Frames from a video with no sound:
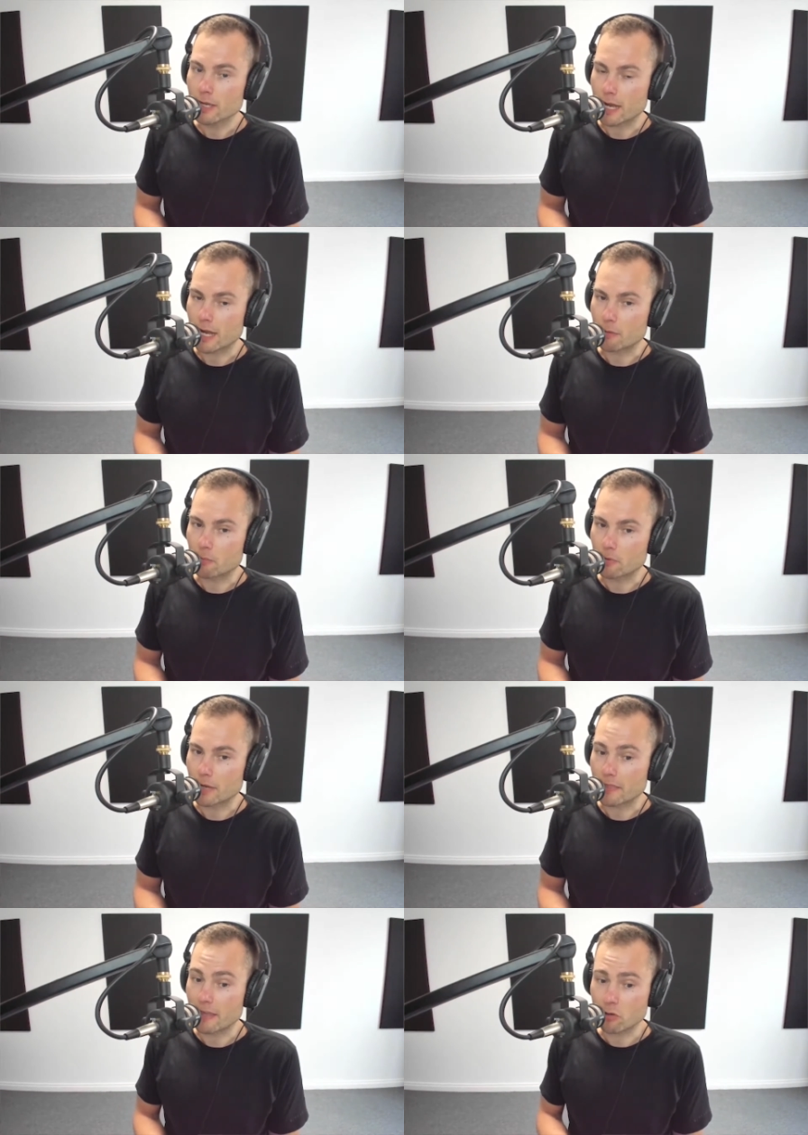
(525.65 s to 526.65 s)
Um,
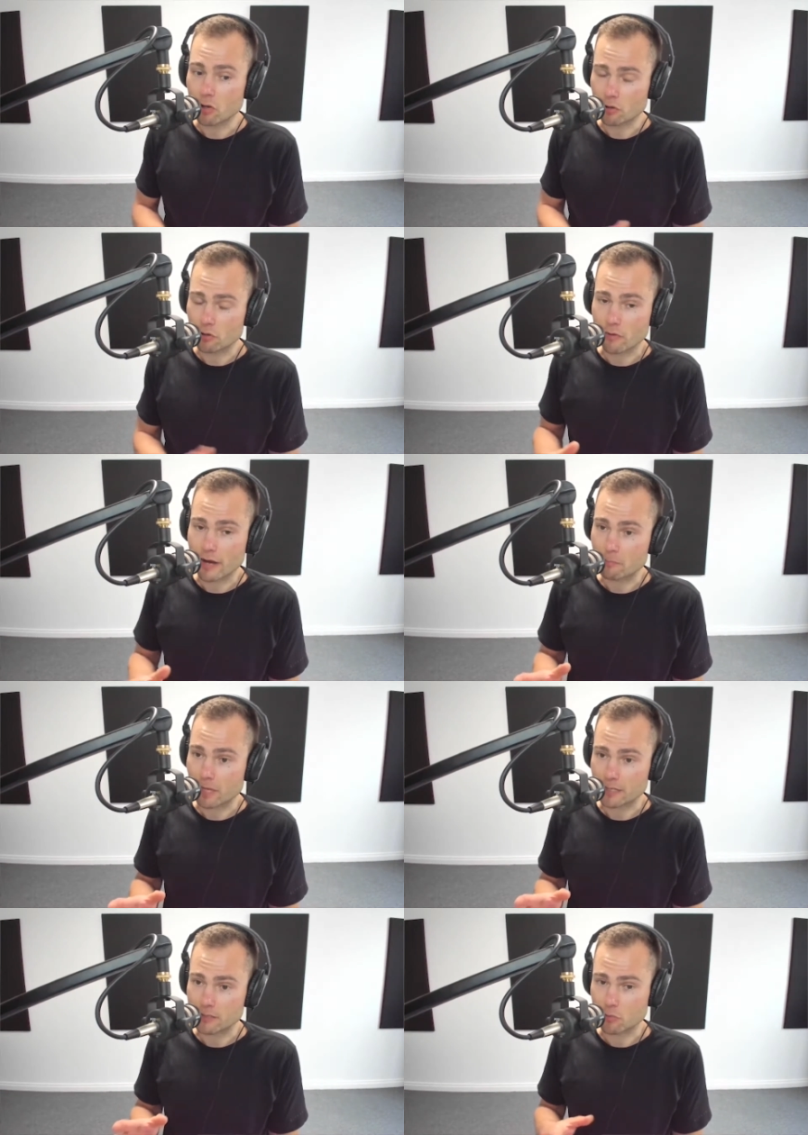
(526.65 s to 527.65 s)
and they've gone on a
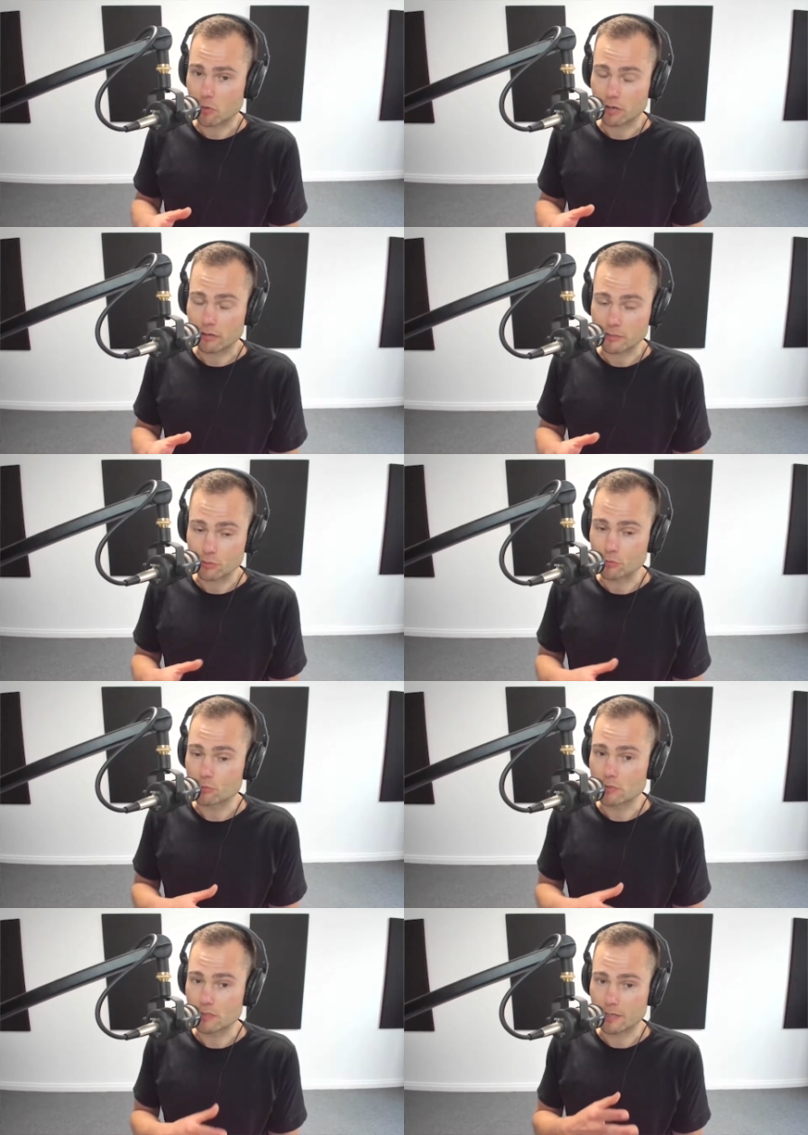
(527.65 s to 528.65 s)
rampage acquiring
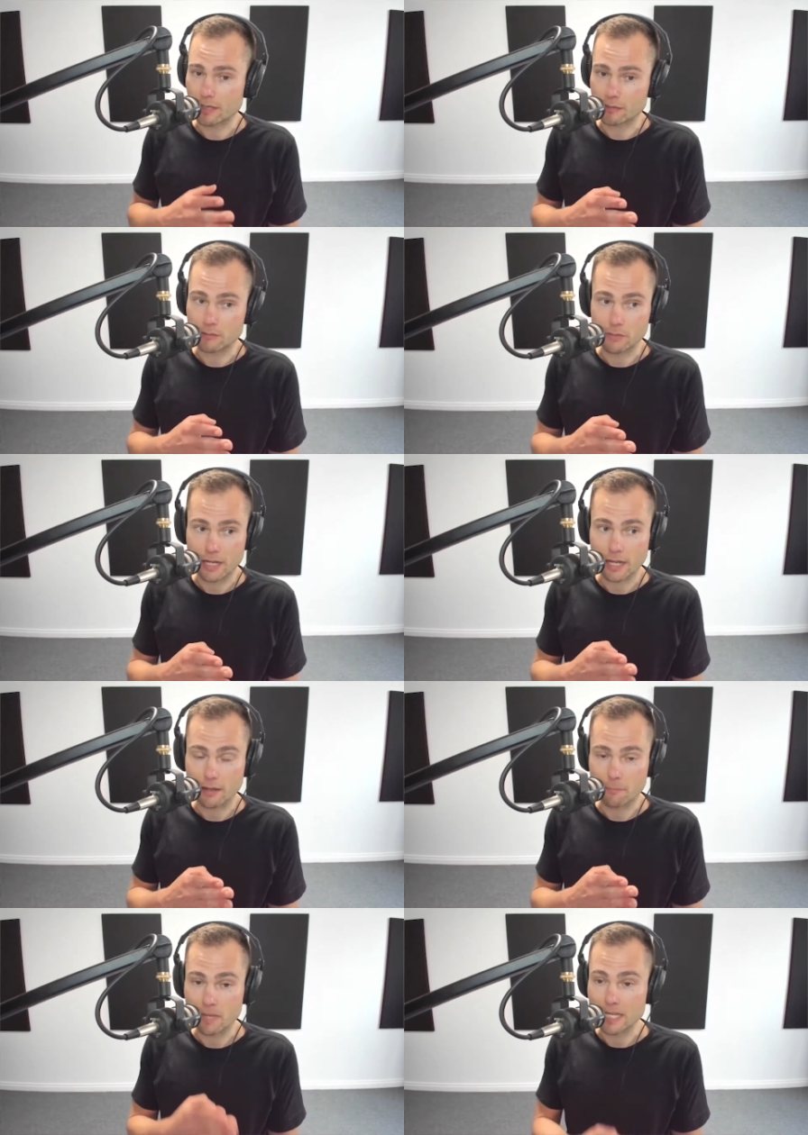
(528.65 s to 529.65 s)
tools and
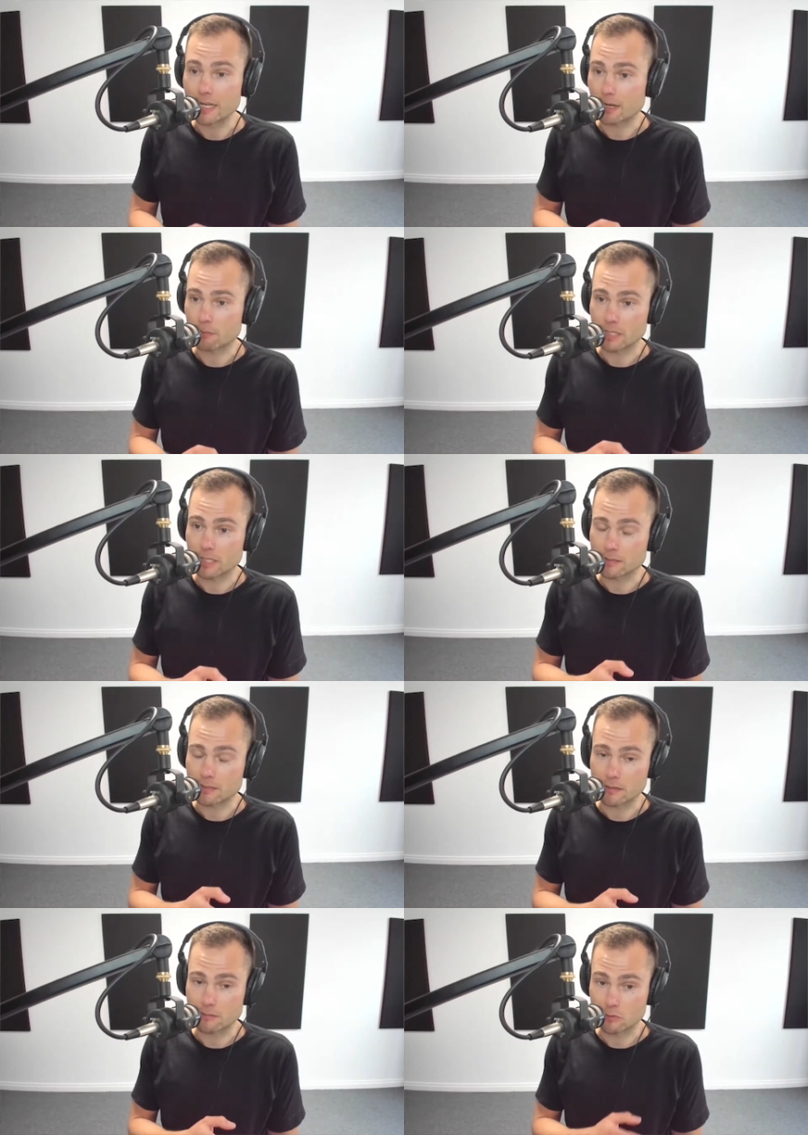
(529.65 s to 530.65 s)
uh, media companies
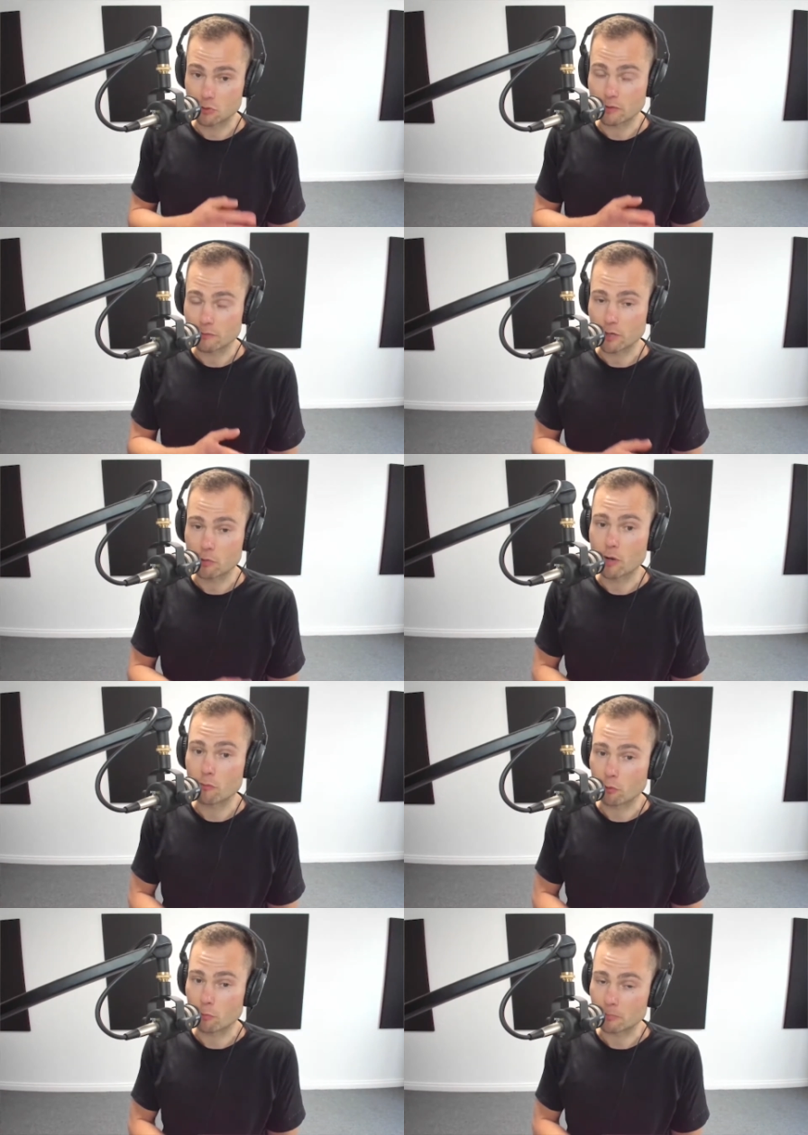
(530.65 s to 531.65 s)
and doing very well
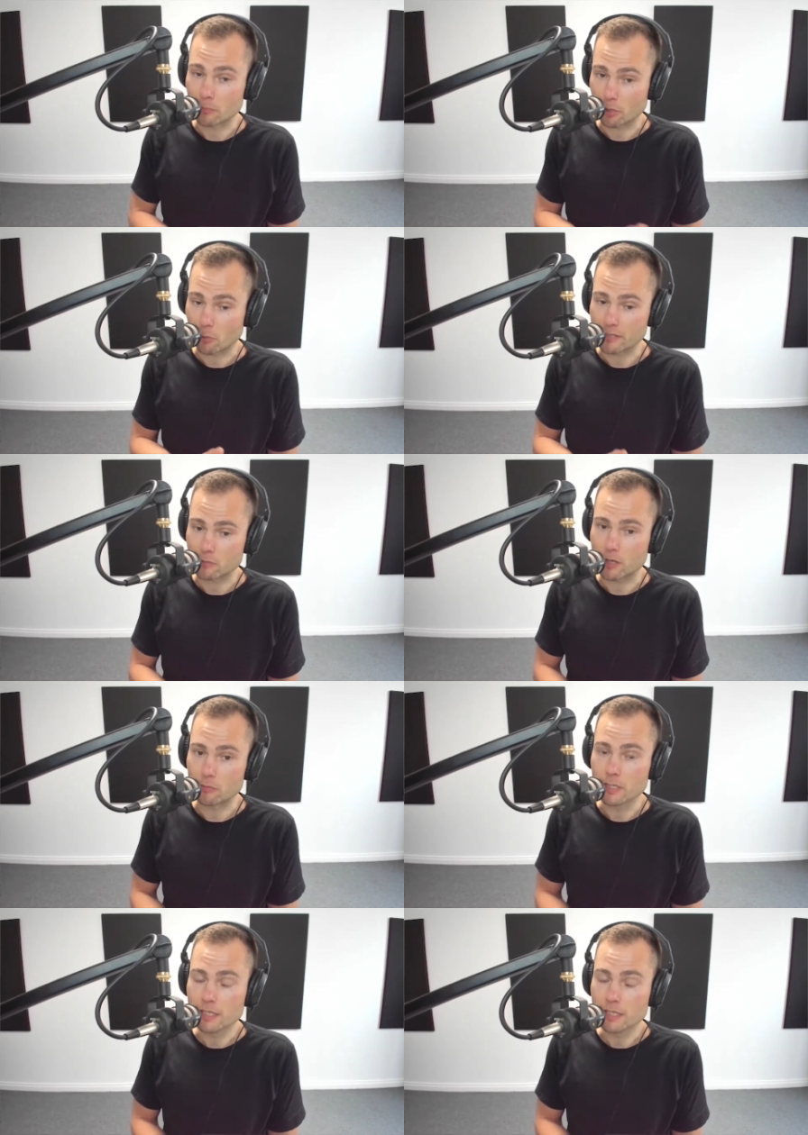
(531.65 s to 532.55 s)
from it, by the way, as well.